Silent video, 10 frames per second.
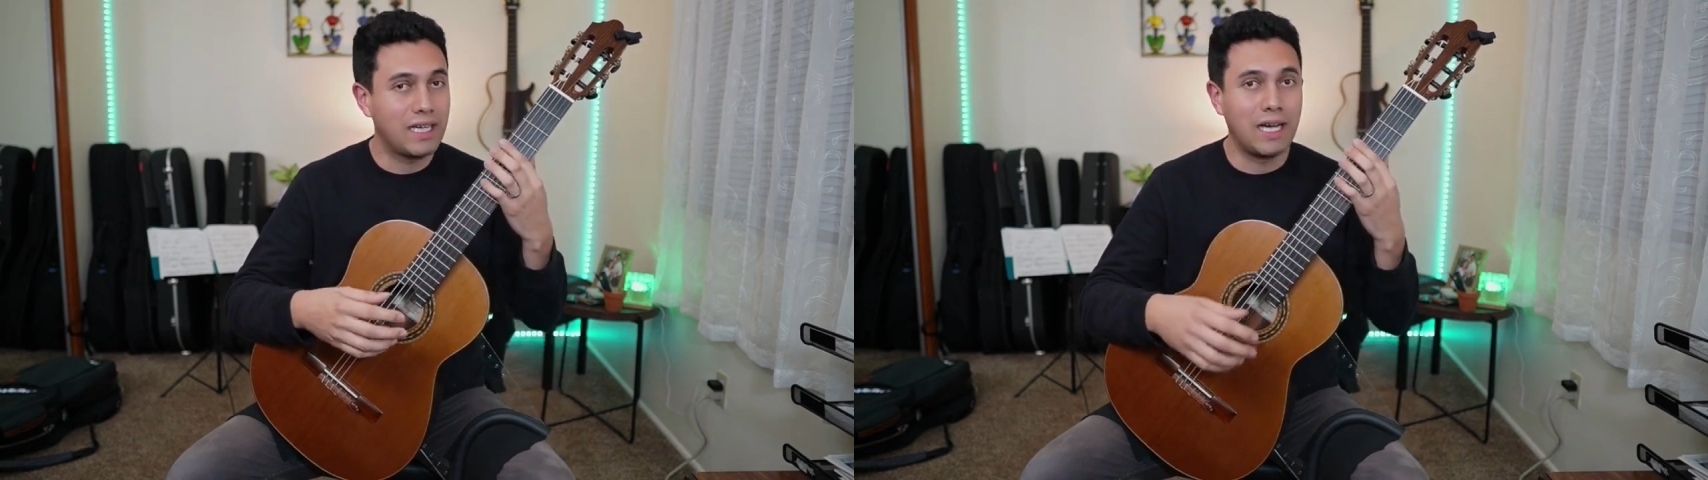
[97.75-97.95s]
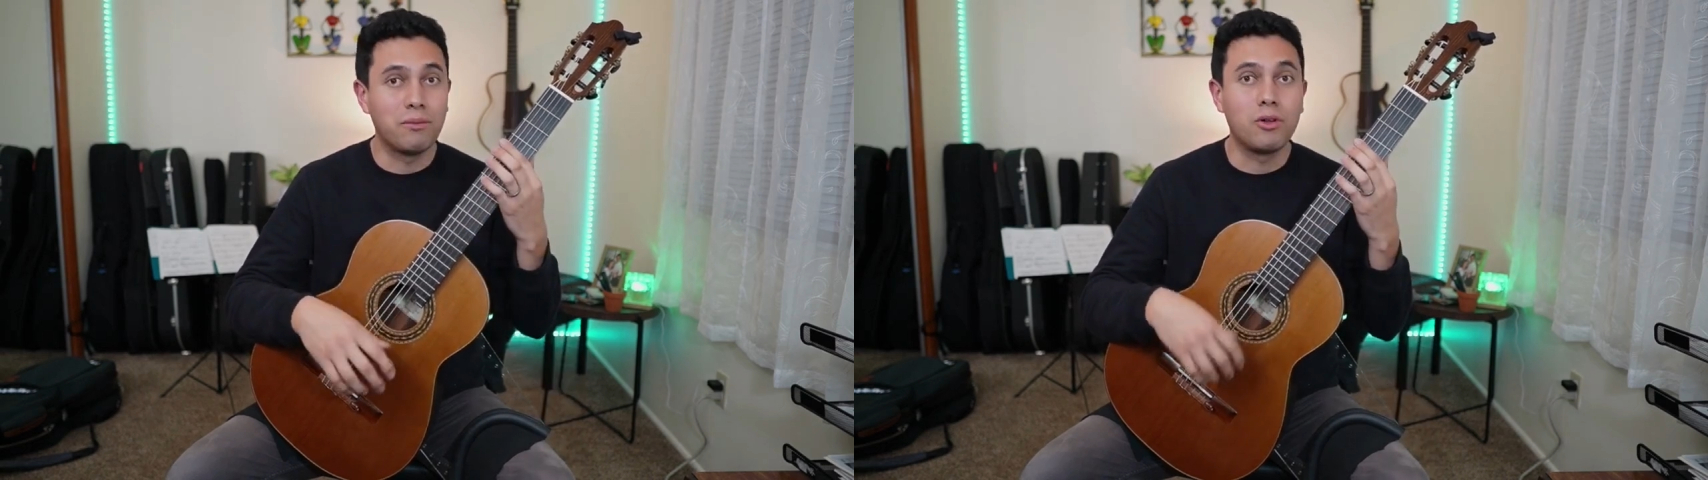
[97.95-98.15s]

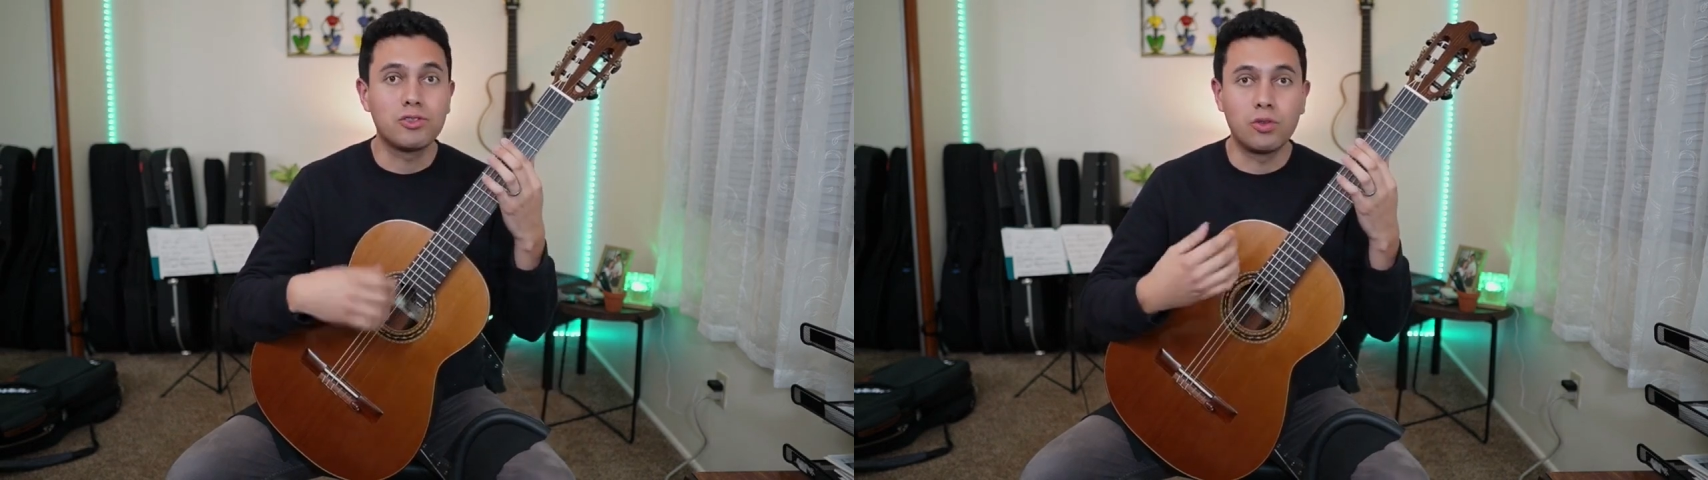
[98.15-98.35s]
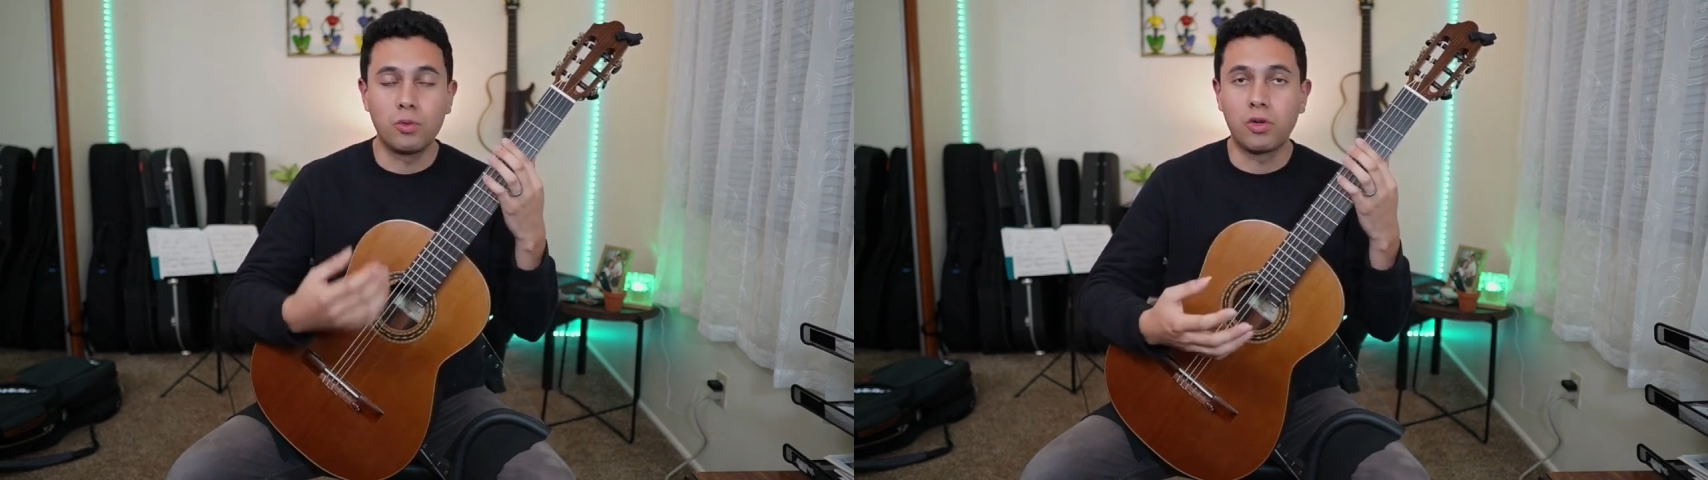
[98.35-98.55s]
I'm also
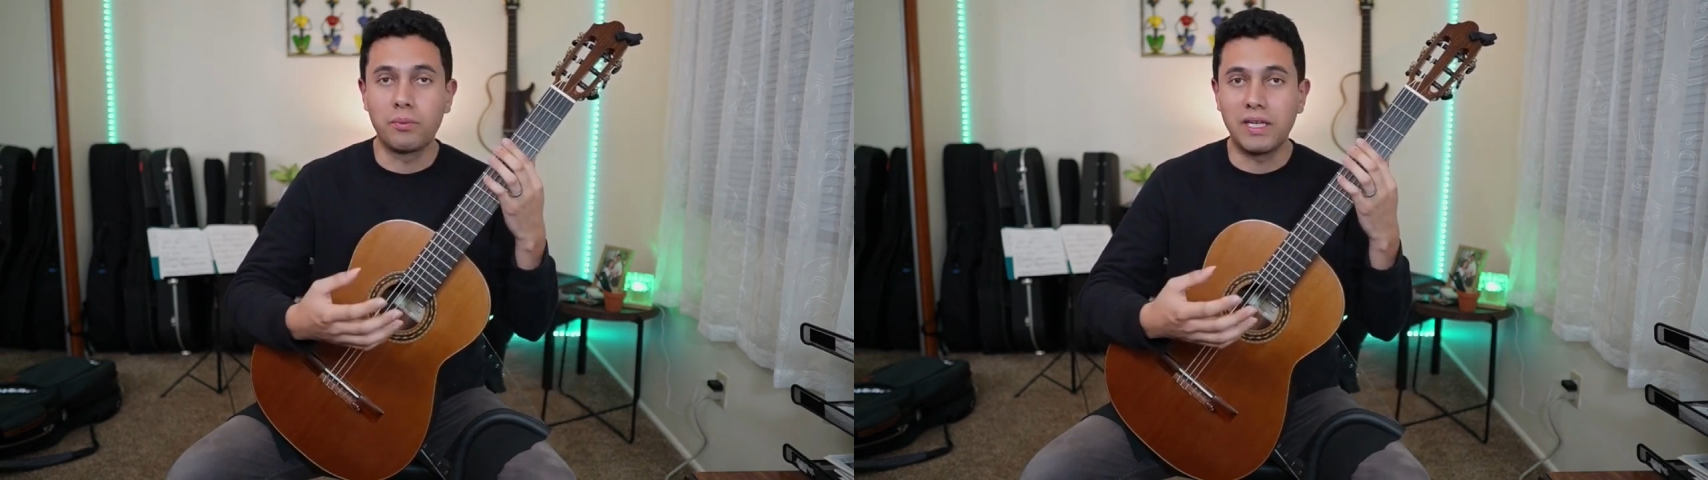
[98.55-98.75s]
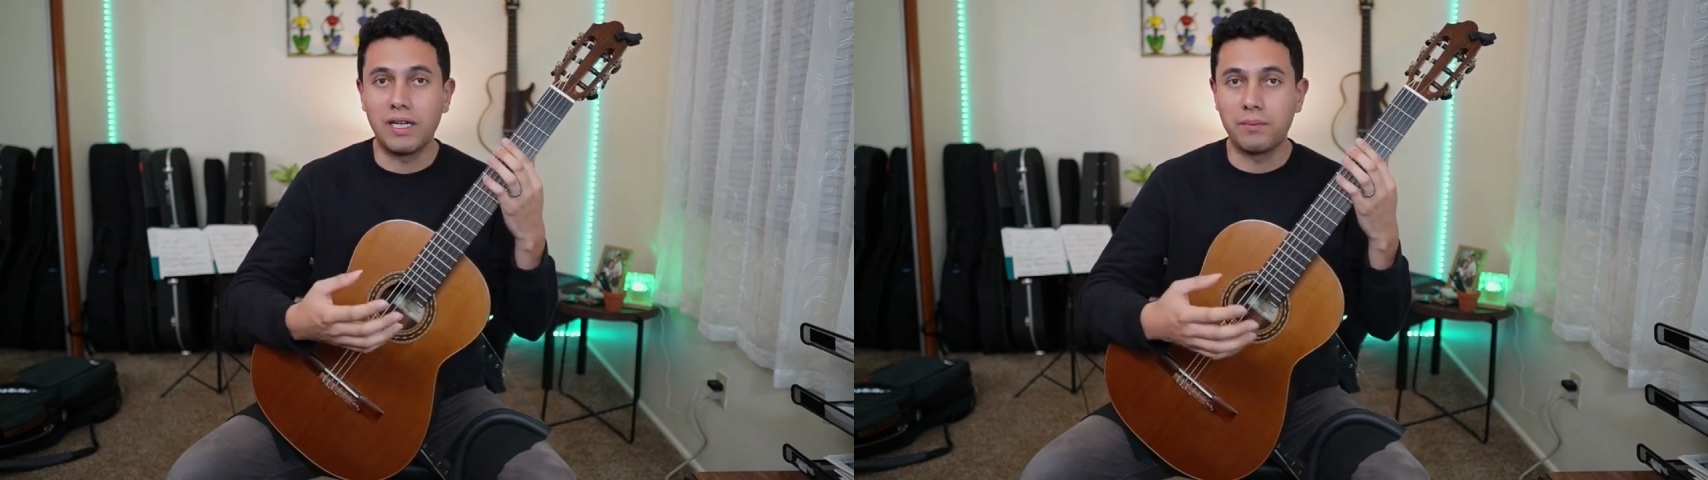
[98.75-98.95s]
warming
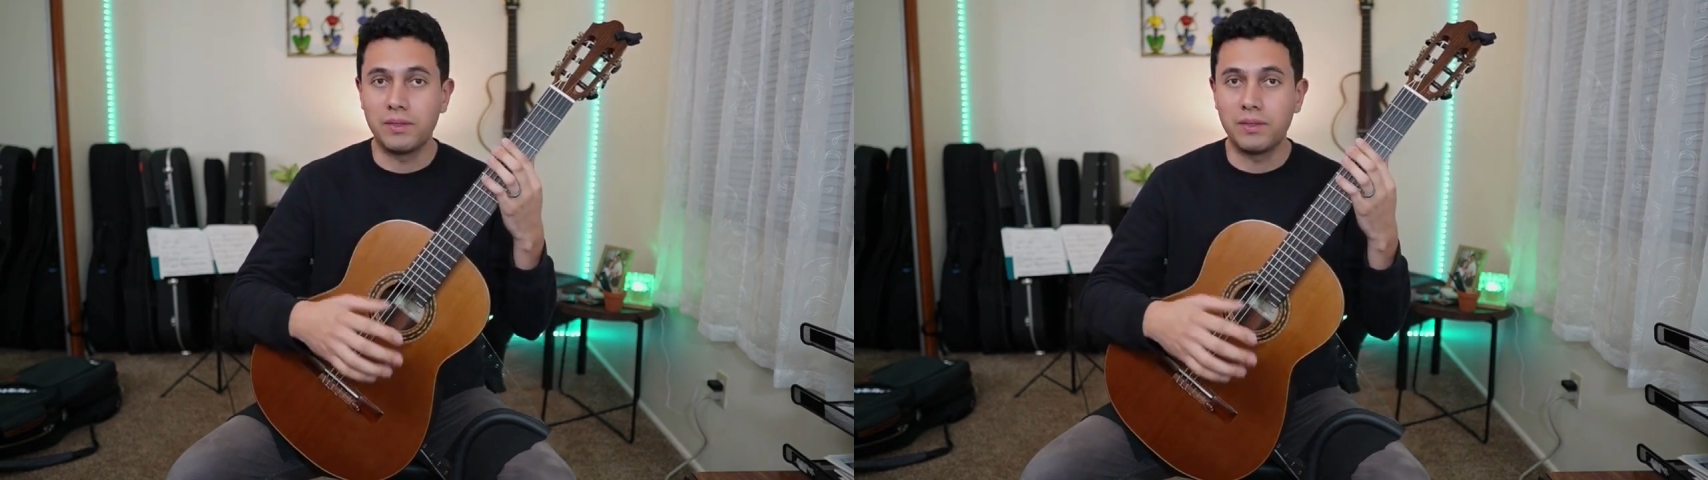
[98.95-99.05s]
up.